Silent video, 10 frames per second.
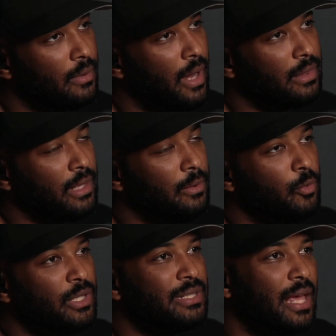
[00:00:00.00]
I think
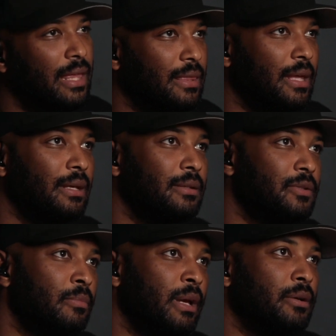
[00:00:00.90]
we say things
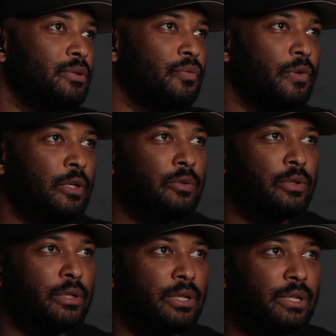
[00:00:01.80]
to make us feel
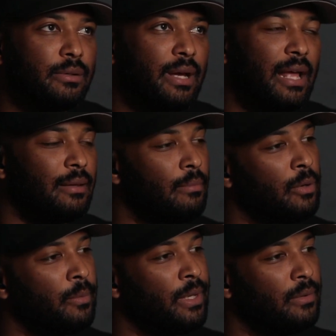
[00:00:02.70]
good at the
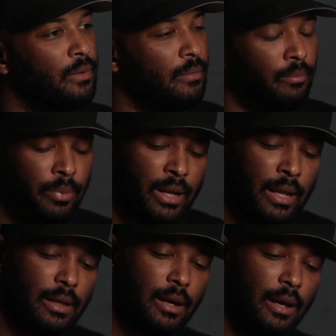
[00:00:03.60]
moment, but
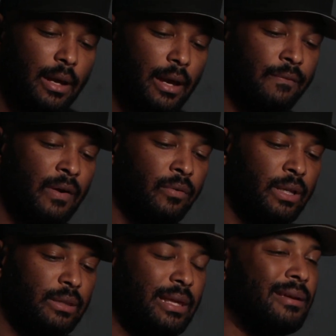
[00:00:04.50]
like if I
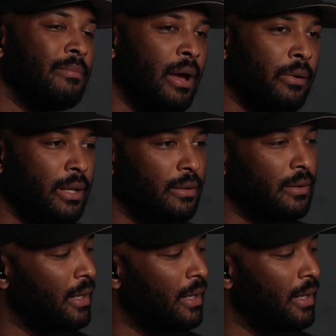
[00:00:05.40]
really think about it,